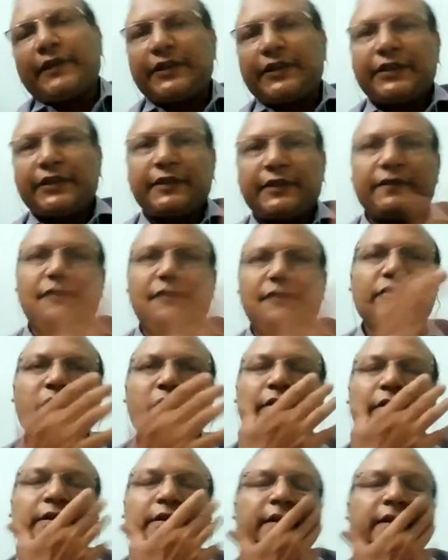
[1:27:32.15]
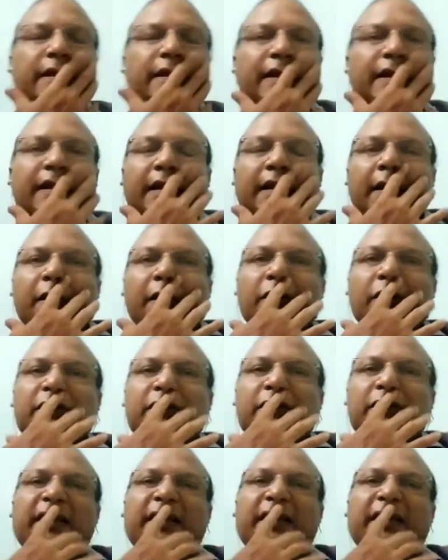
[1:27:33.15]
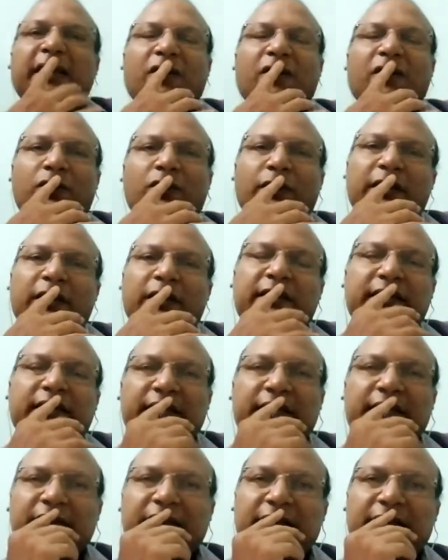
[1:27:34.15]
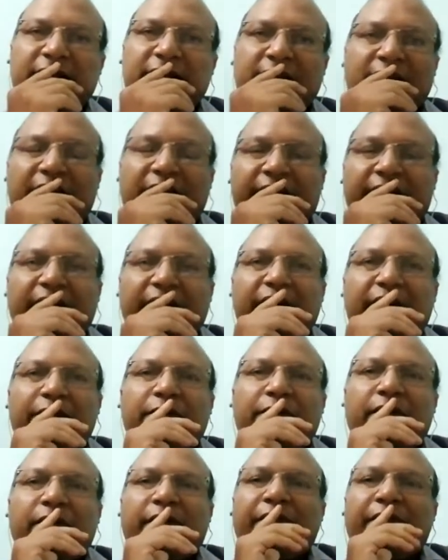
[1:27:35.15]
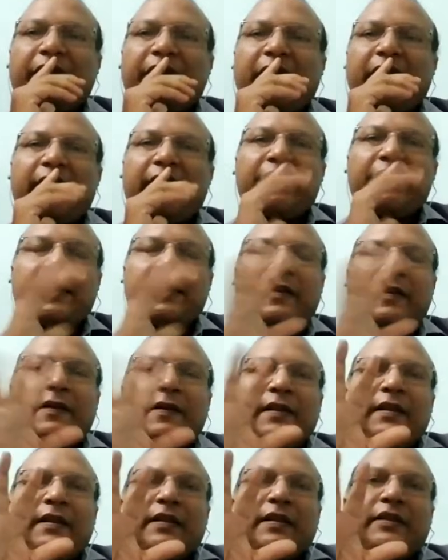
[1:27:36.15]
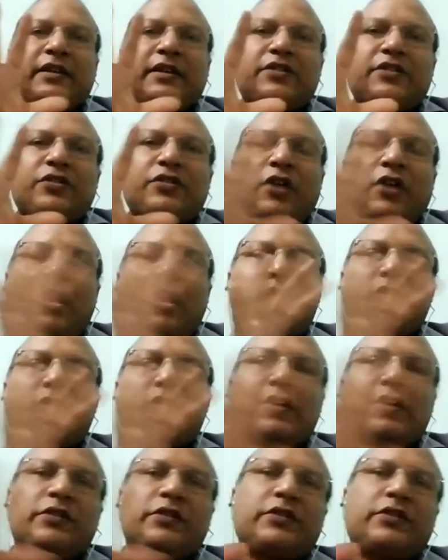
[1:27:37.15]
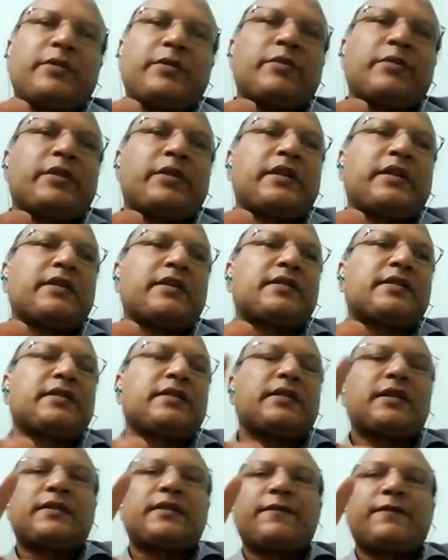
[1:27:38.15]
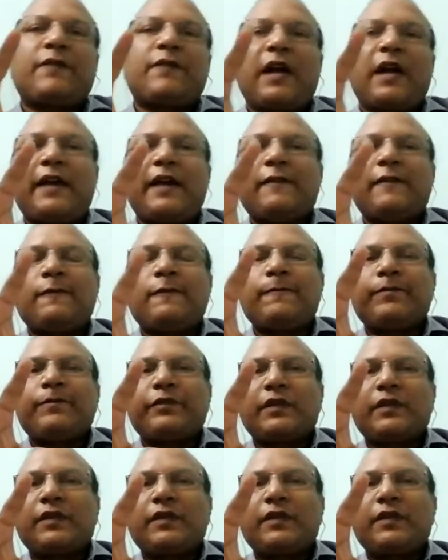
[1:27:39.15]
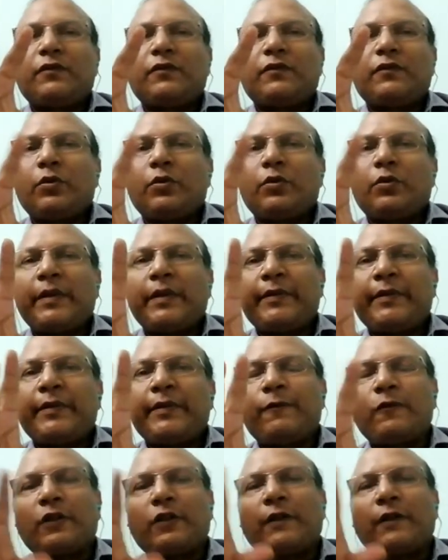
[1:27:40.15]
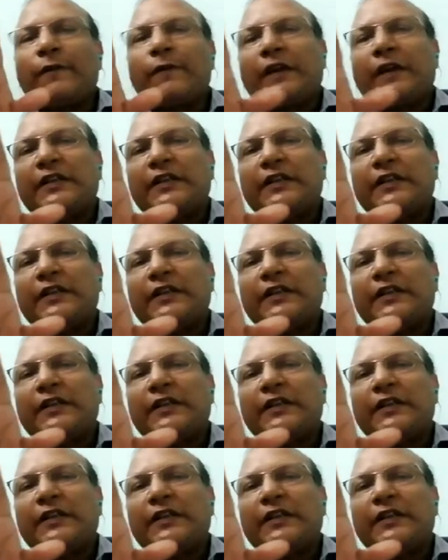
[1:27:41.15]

So see here, looks like long, but still I tell you that we have here, just you all you have to remember is just 5 or maybe 4 or 5 steps.